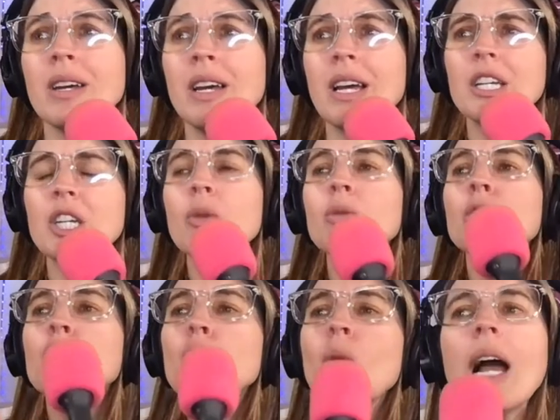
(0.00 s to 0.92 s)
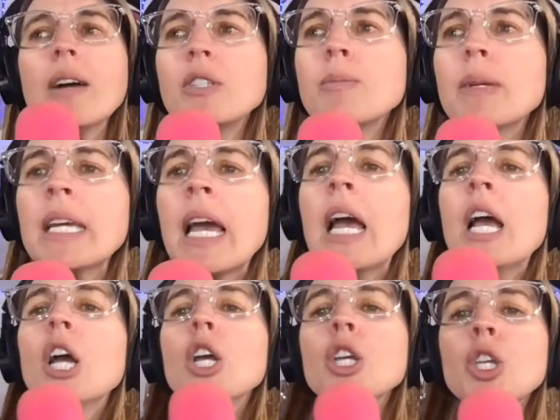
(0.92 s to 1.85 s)
You know, you have to be,
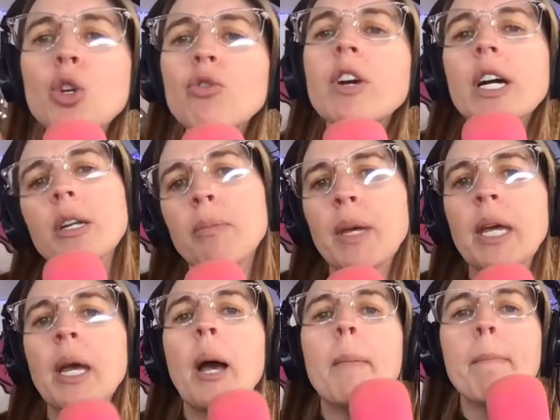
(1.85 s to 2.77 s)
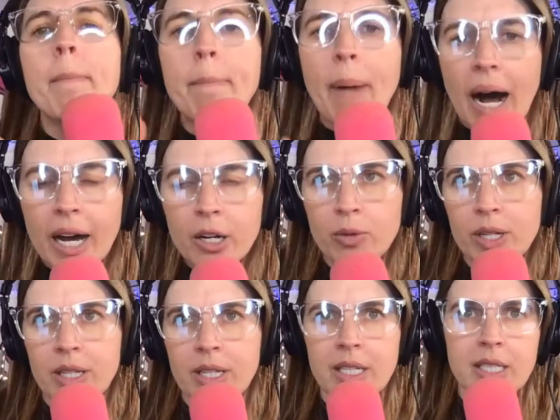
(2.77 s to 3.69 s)
you've got to be
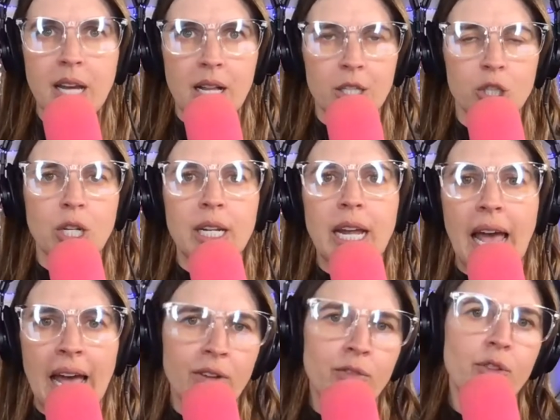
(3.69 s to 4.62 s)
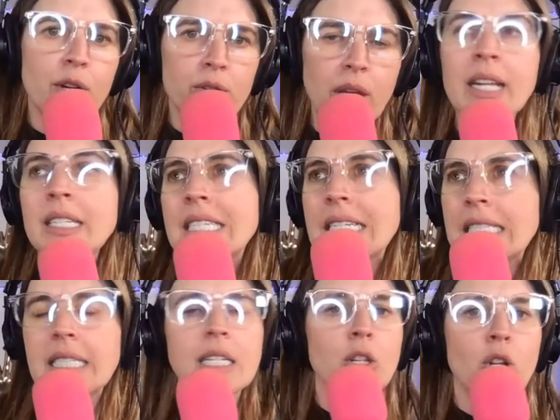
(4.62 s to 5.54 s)
moderately intelligent and fair and
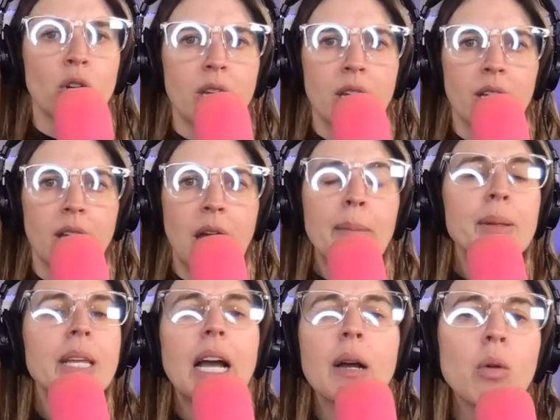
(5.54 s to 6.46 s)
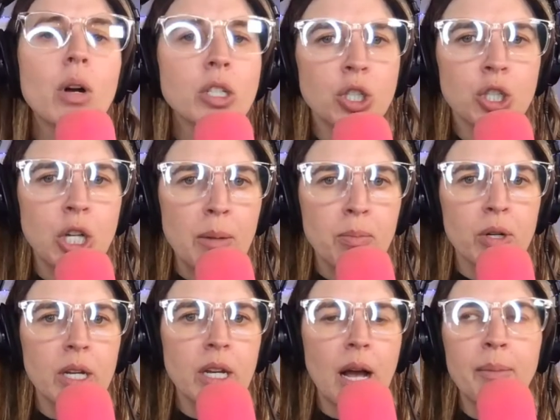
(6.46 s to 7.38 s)
decent looking. But like I watch
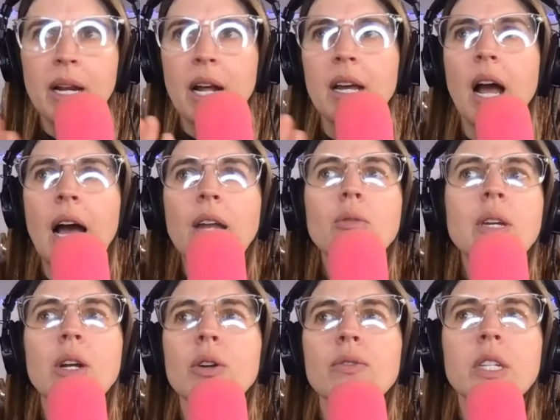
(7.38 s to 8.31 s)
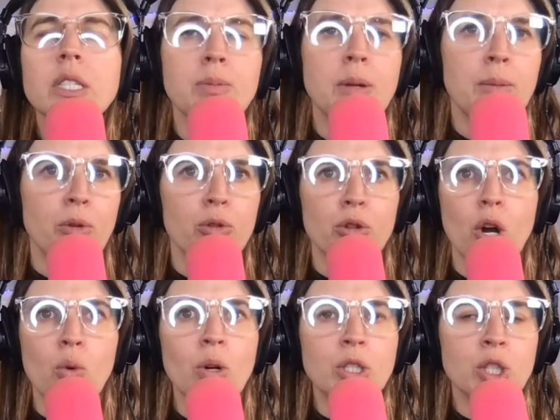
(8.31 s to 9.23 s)
Jeopardy. I mean, I, I don't care if these people know
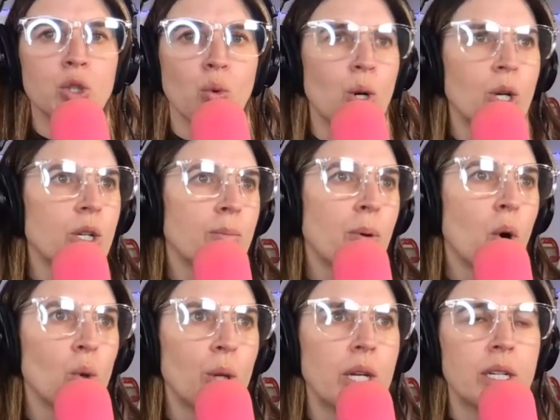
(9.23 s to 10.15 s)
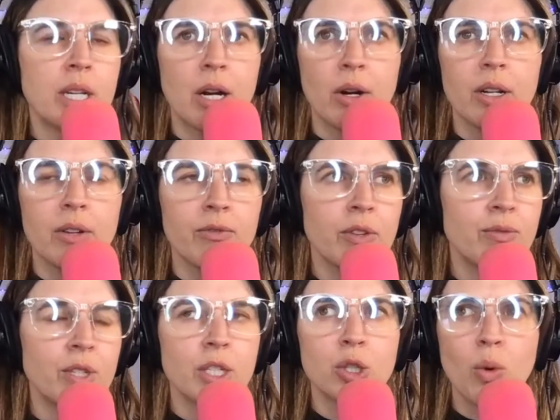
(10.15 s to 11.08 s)
what sword Napoleon carried in
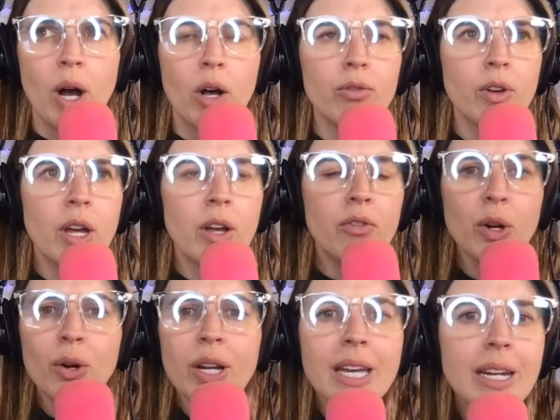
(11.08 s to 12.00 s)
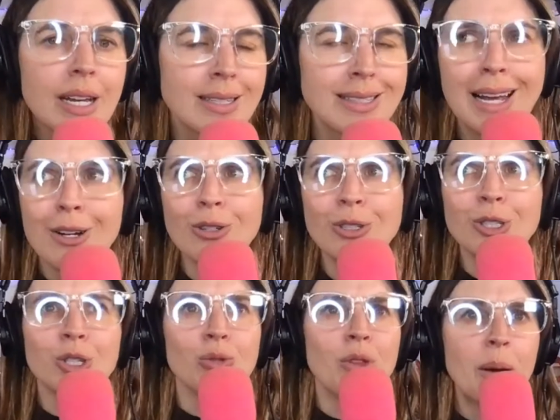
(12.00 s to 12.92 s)
1512. They're hideous. I couldn't
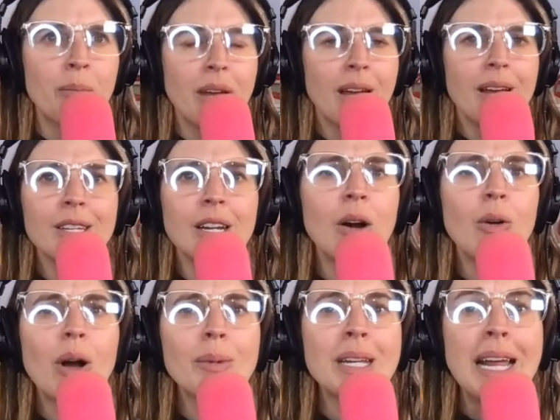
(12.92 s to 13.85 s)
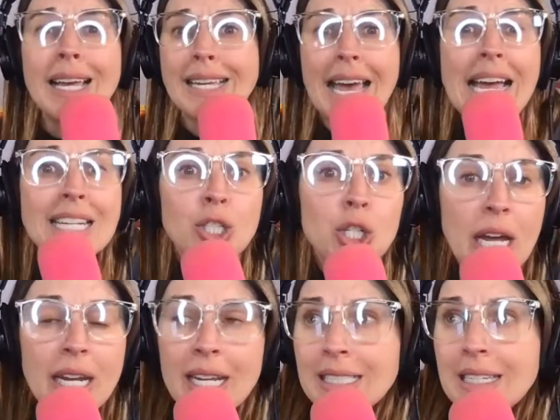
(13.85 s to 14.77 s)
do them. You know, I mean, Ken
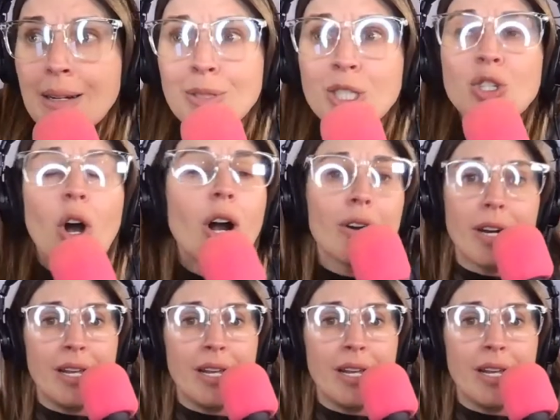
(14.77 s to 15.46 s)
Jennings, I'm sorry.